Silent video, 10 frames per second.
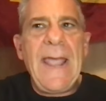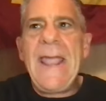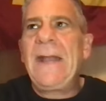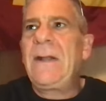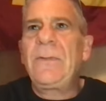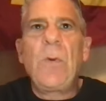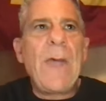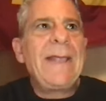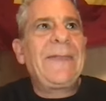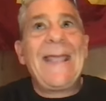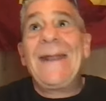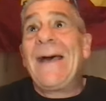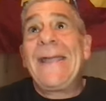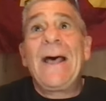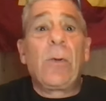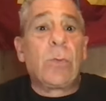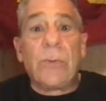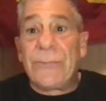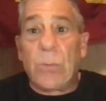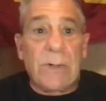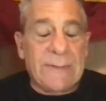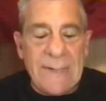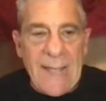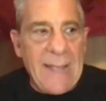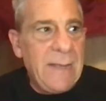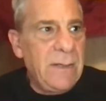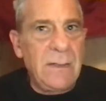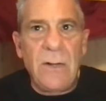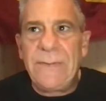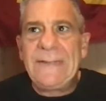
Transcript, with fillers: And the way the NIL rules work today, you know,